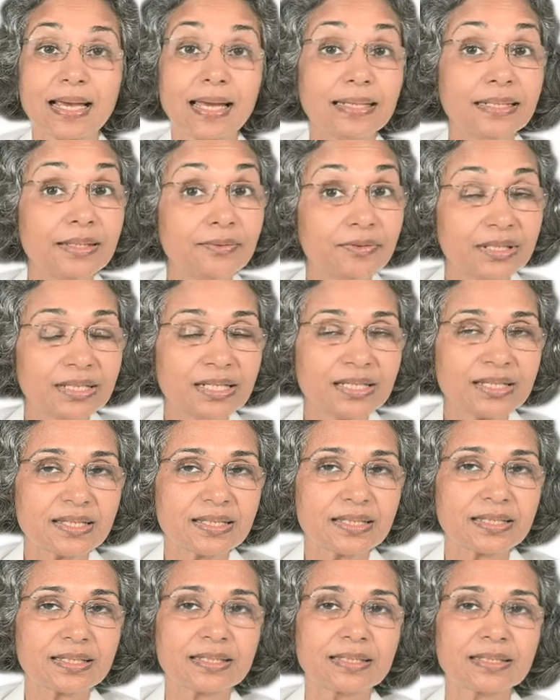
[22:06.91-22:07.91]
liver
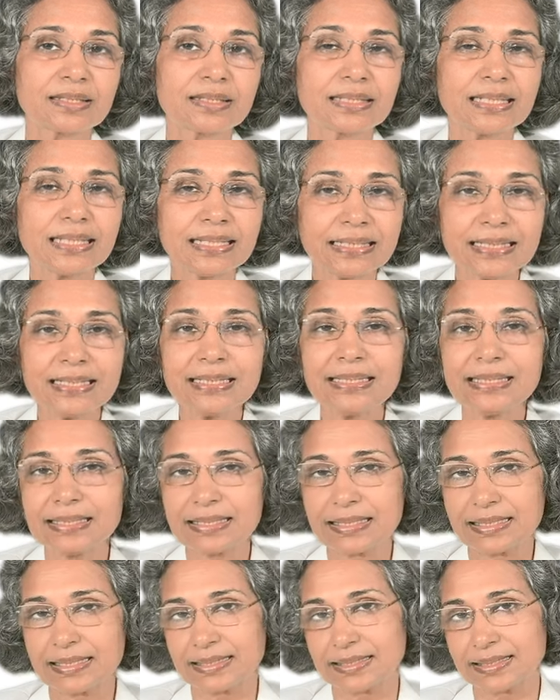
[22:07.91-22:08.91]
disease, kidney
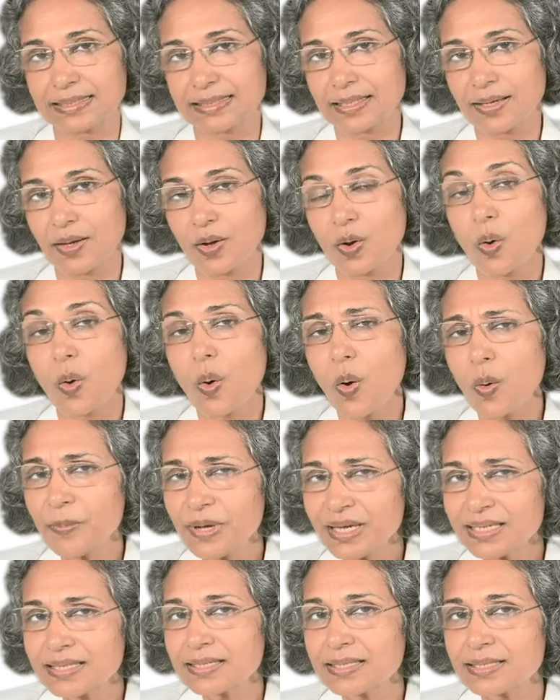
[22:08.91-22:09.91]
disease,
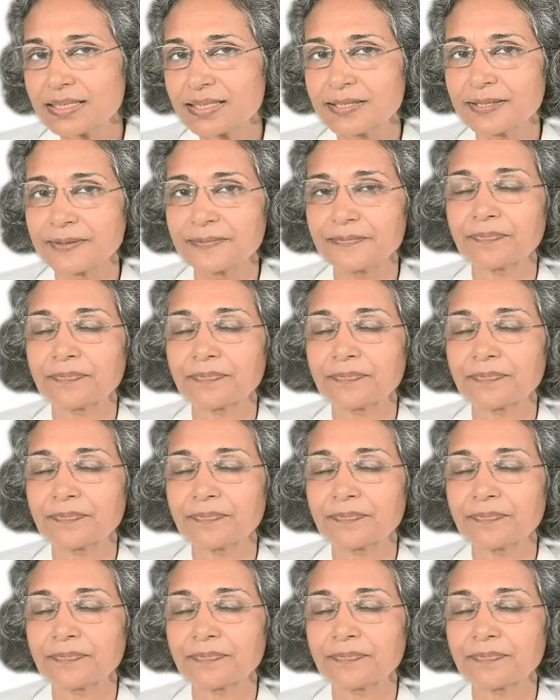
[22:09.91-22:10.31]
obesity,